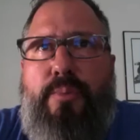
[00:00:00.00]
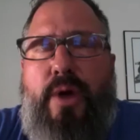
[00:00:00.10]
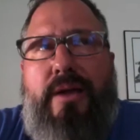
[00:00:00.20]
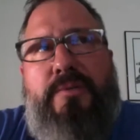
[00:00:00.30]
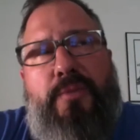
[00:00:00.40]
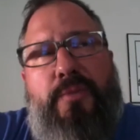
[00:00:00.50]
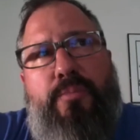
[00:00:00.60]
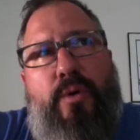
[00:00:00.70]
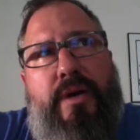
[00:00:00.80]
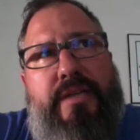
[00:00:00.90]
up some good
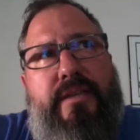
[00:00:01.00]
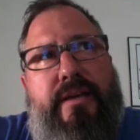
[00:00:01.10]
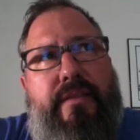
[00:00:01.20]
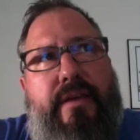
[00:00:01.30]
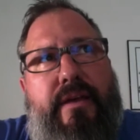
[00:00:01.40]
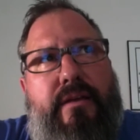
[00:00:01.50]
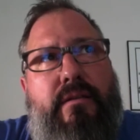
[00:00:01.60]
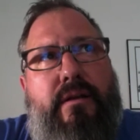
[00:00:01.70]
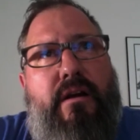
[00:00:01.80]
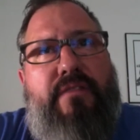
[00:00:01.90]
points there, that
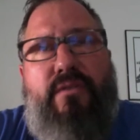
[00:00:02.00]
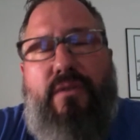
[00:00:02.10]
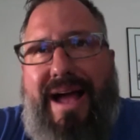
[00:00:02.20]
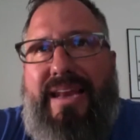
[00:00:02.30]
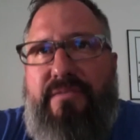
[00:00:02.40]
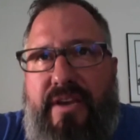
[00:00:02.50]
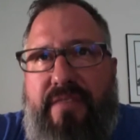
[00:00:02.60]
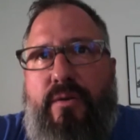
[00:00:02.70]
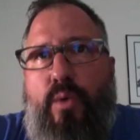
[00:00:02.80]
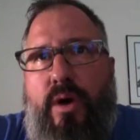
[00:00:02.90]
there are a variety of
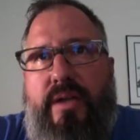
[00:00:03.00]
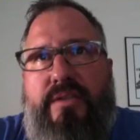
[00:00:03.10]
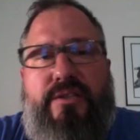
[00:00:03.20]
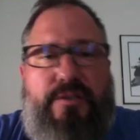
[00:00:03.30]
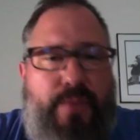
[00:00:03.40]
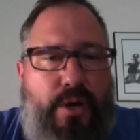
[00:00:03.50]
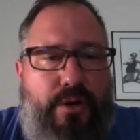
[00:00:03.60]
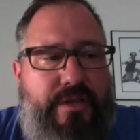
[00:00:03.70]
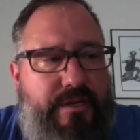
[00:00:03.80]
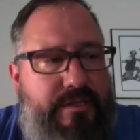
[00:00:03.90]
different ones. There's motor,
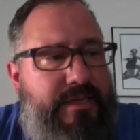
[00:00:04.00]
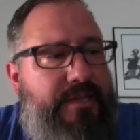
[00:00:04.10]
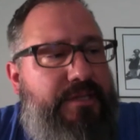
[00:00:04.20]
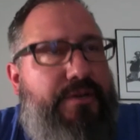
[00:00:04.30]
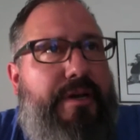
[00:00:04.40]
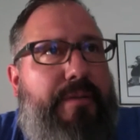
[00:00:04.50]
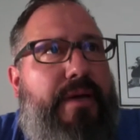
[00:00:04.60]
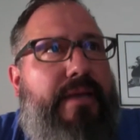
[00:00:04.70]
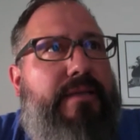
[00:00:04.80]
there's sensory, but